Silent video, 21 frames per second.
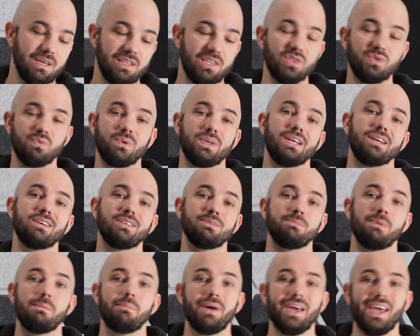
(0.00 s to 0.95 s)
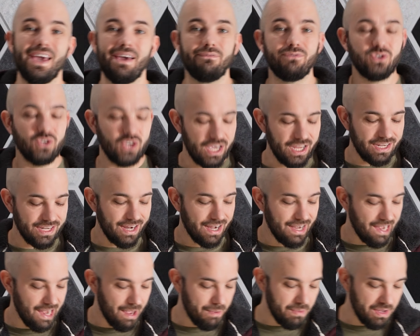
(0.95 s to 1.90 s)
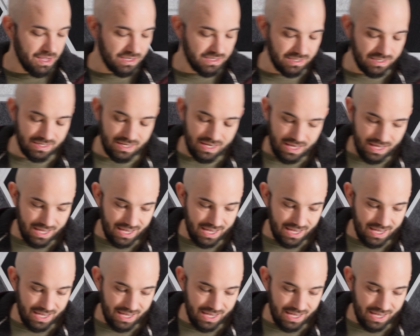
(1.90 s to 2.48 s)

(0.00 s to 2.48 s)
This one here is made by FJ Dynamics,